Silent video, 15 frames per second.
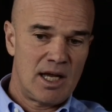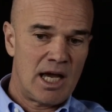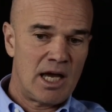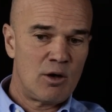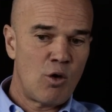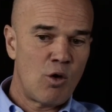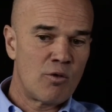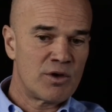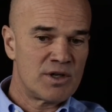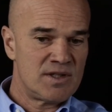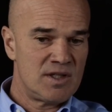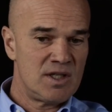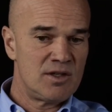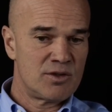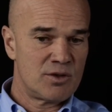and
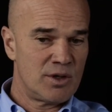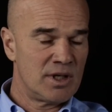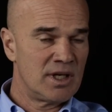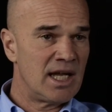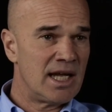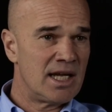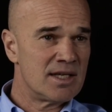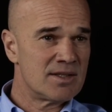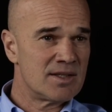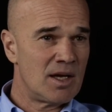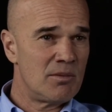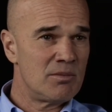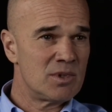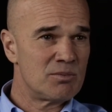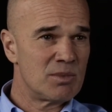oversee certain
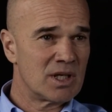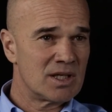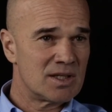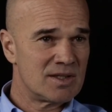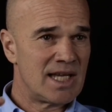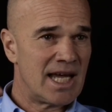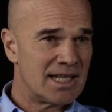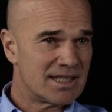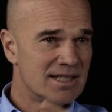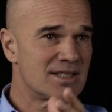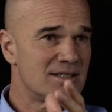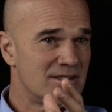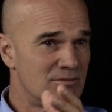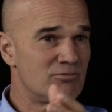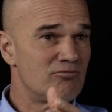ASMs, because that's